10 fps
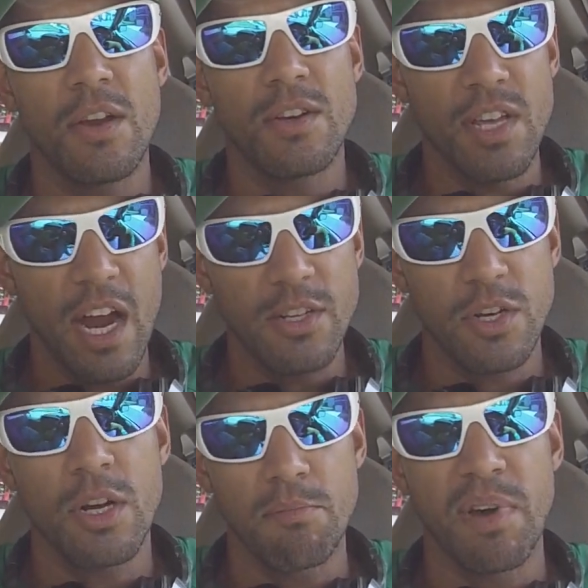your tires are
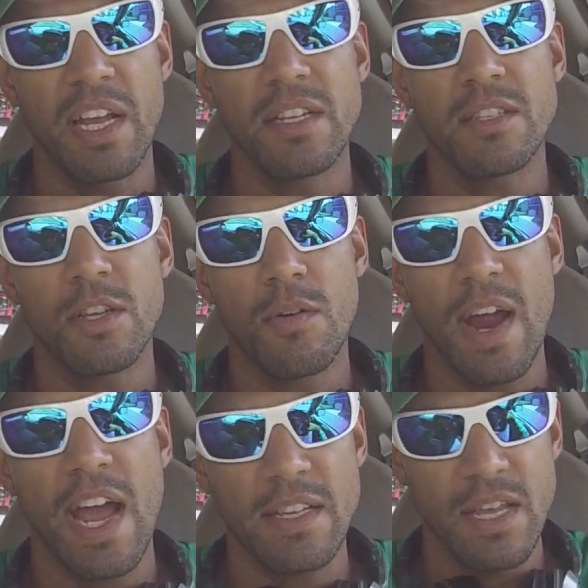going to bite into the
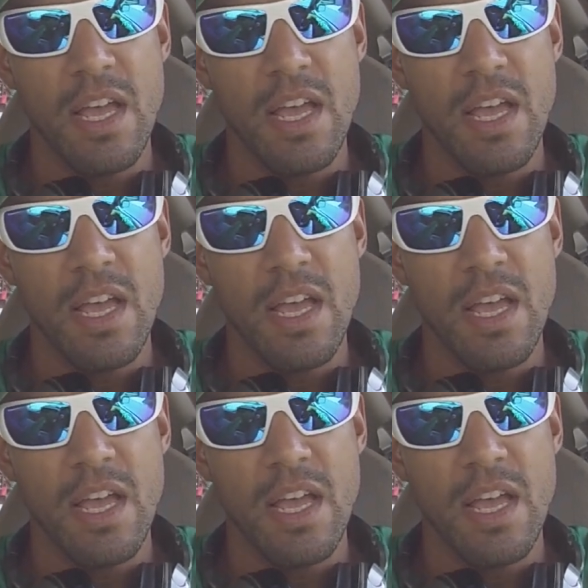grass